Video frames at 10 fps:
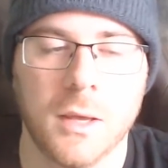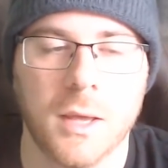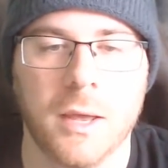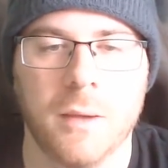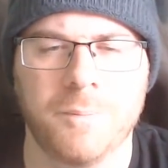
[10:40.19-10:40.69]

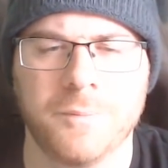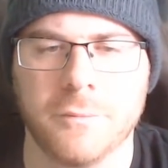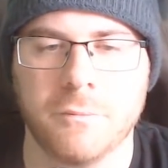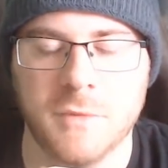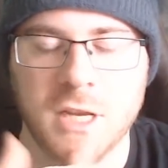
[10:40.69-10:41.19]

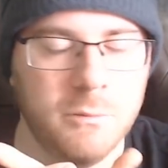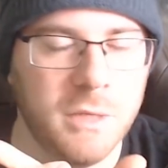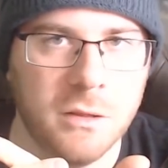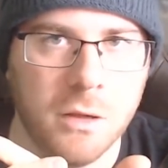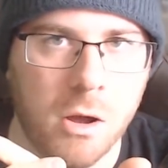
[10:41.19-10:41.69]
Tell me
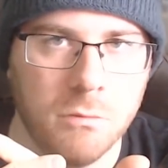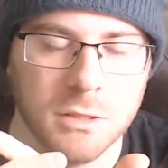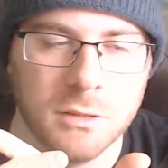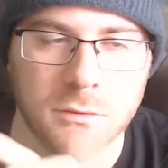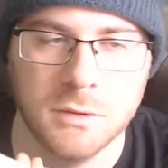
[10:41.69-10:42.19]
in the
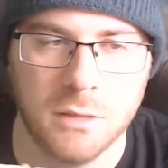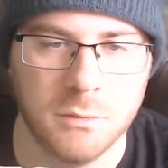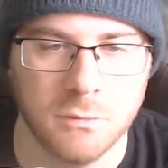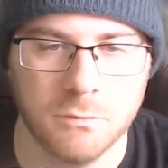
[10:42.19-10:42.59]
comments, tell me,